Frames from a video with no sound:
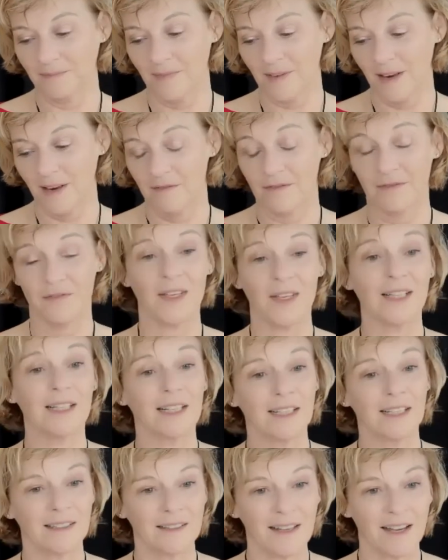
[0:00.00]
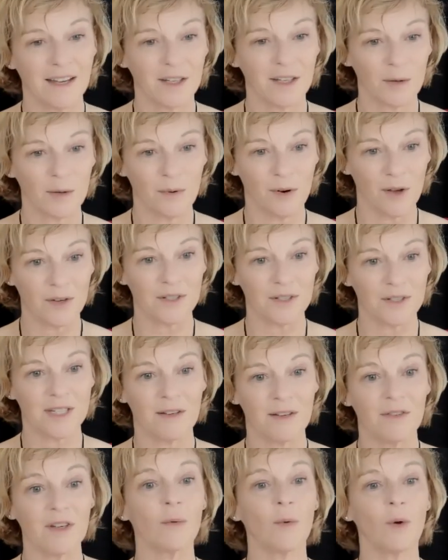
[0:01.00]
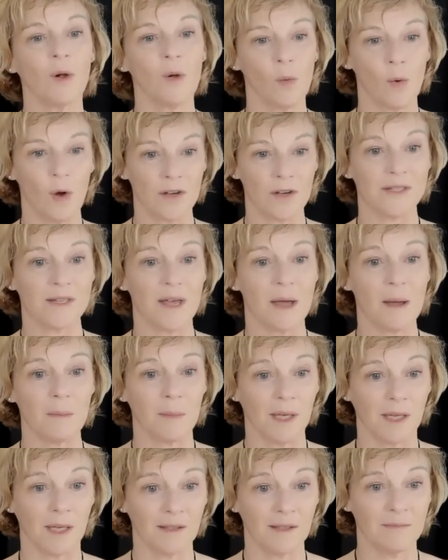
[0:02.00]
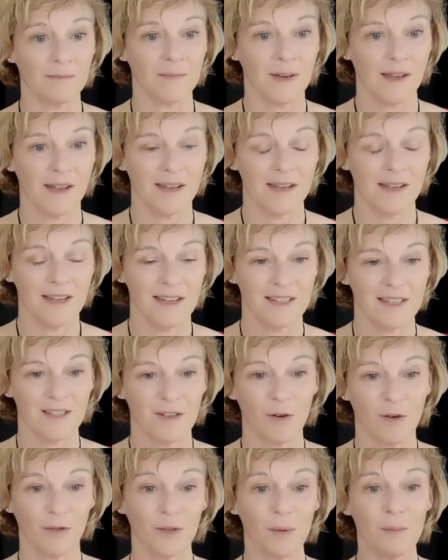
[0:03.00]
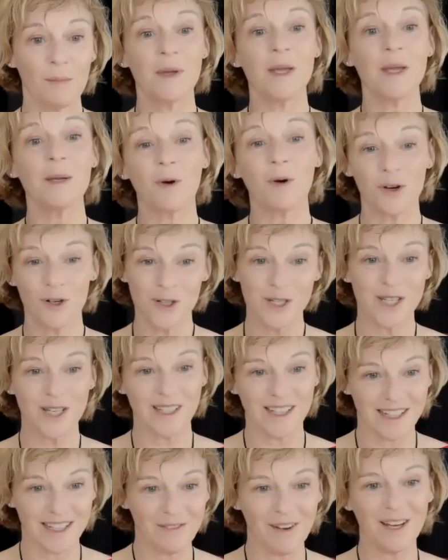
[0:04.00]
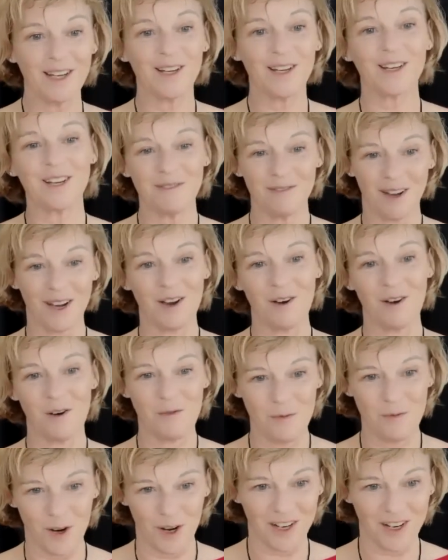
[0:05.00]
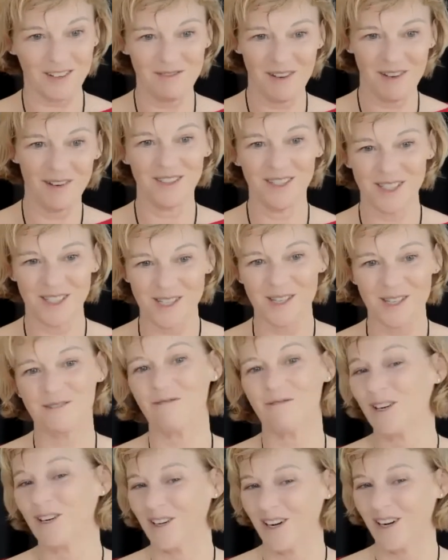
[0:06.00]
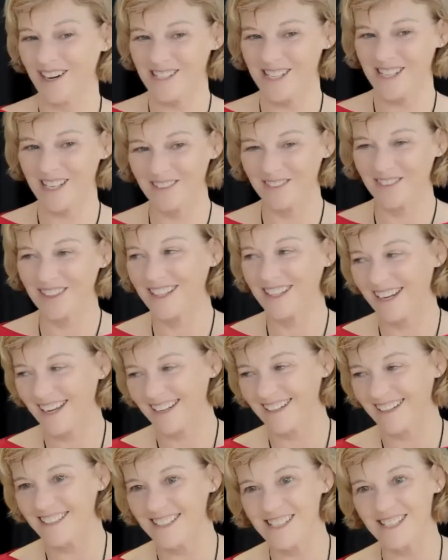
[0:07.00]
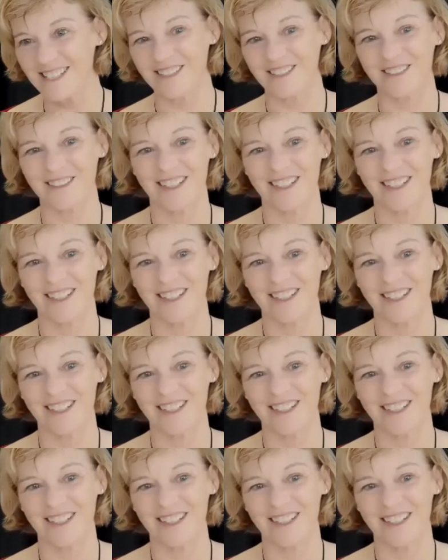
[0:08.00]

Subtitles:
feeling that your productivity, well, what does that mean? So for me personally, if I look at my own work, and maybe this is what you're asking me to get into,